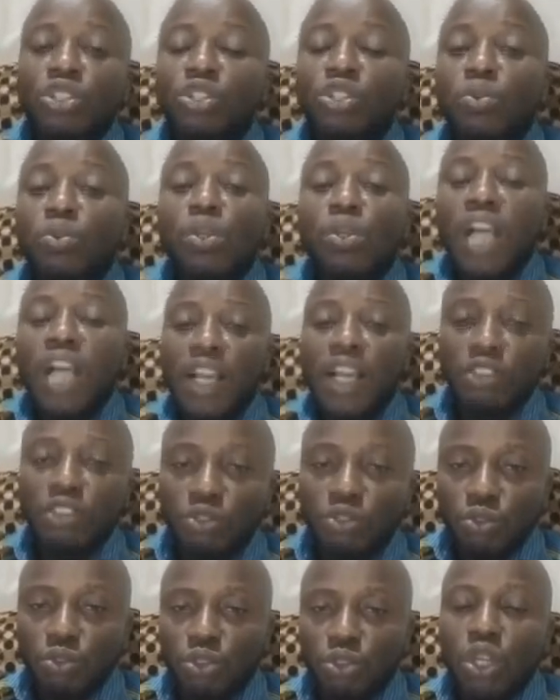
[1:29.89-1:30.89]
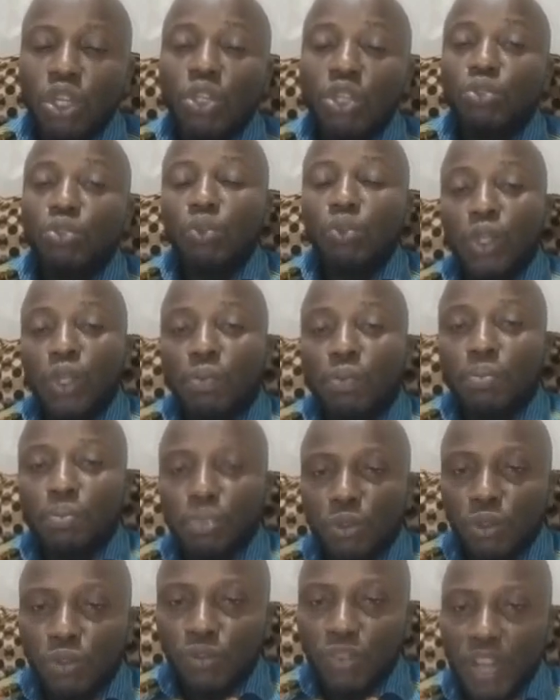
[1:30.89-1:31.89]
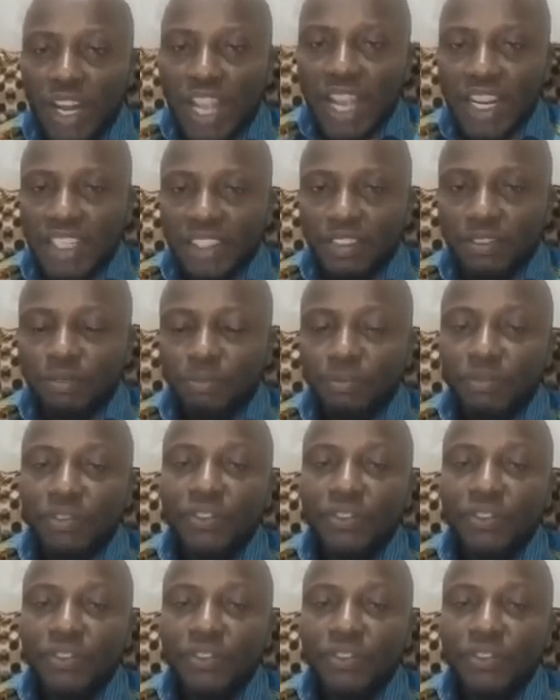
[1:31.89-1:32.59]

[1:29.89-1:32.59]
you can use to improve learning.